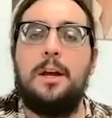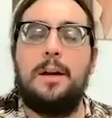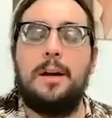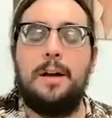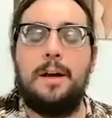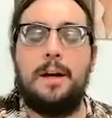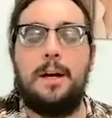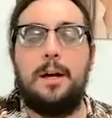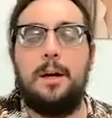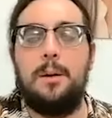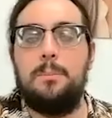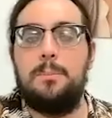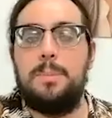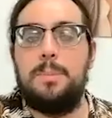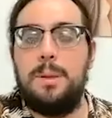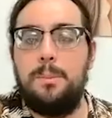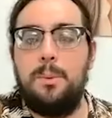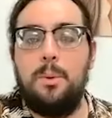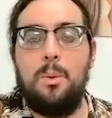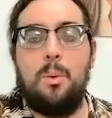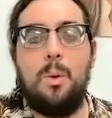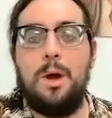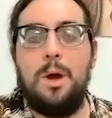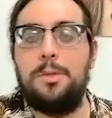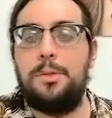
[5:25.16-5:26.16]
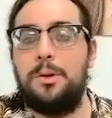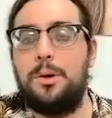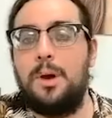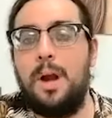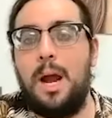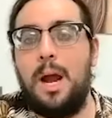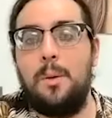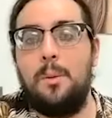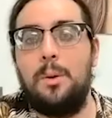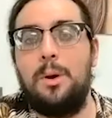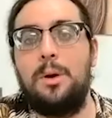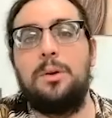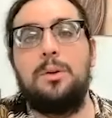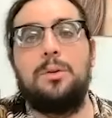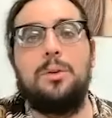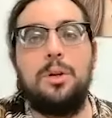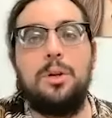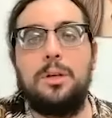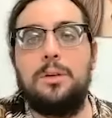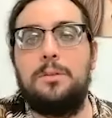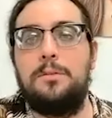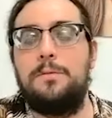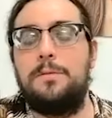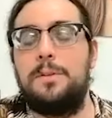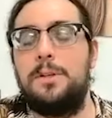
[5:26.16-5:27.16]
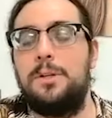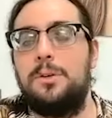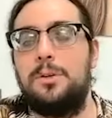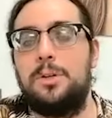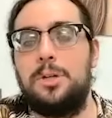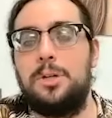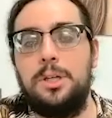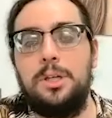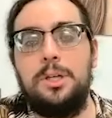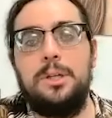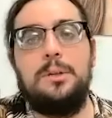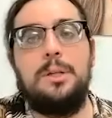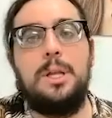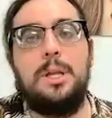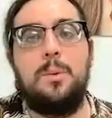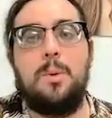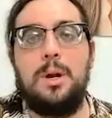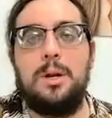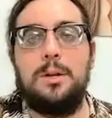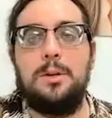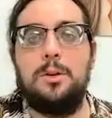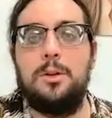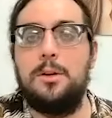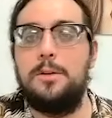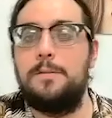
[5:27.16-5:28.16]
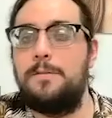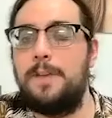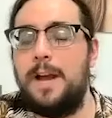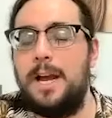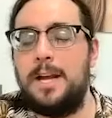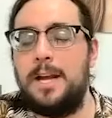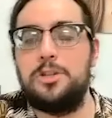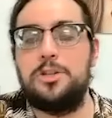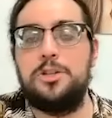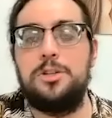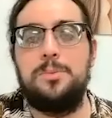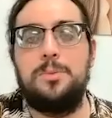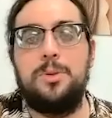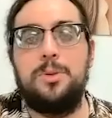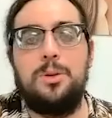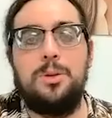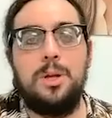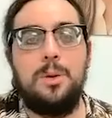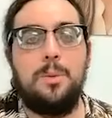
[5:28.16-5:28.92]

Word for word: Um, people want their eyewear to look and feel good. They want it to look fashionable.